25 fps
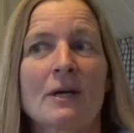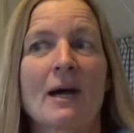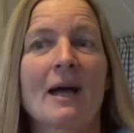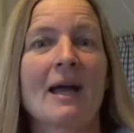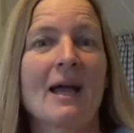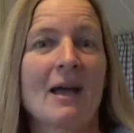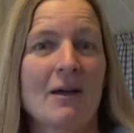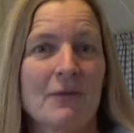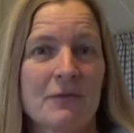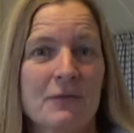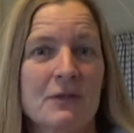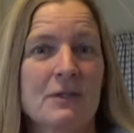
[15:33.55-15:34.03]
I
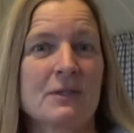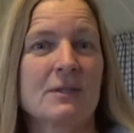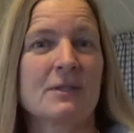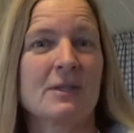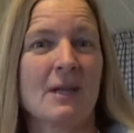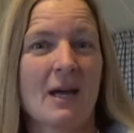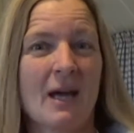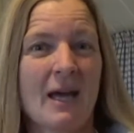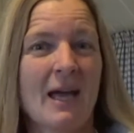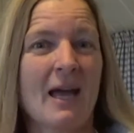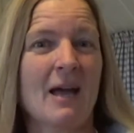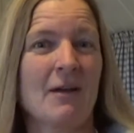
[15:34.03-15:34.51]
have
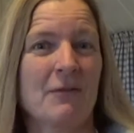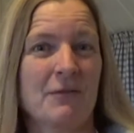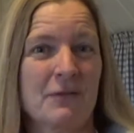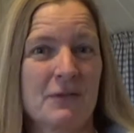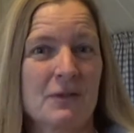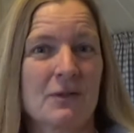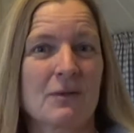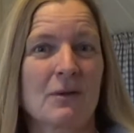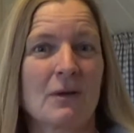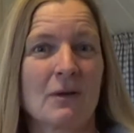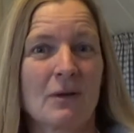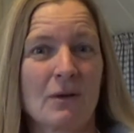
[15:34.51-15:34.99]

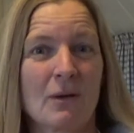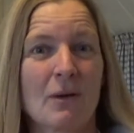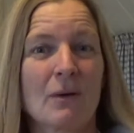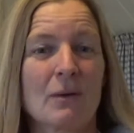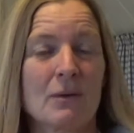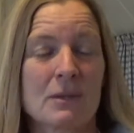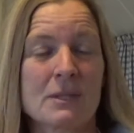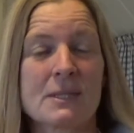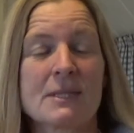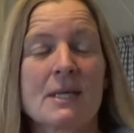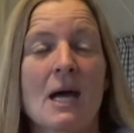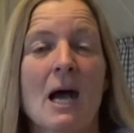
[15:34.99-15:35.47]
to
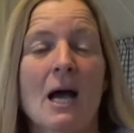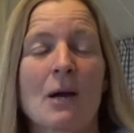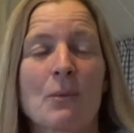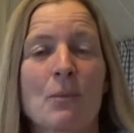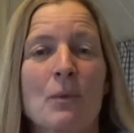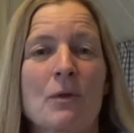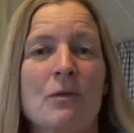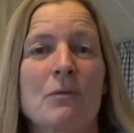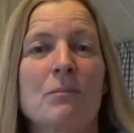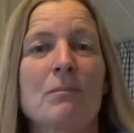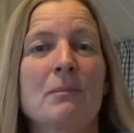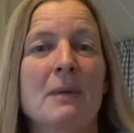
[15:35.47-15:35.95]
start
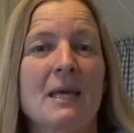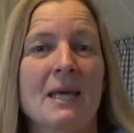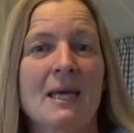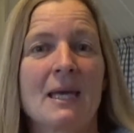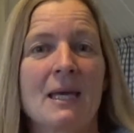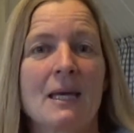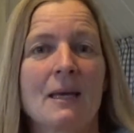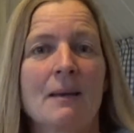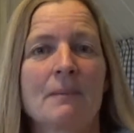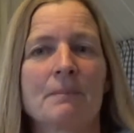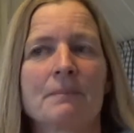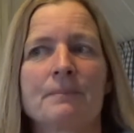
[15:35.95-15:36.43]
with
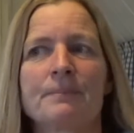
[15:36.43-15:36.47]
me.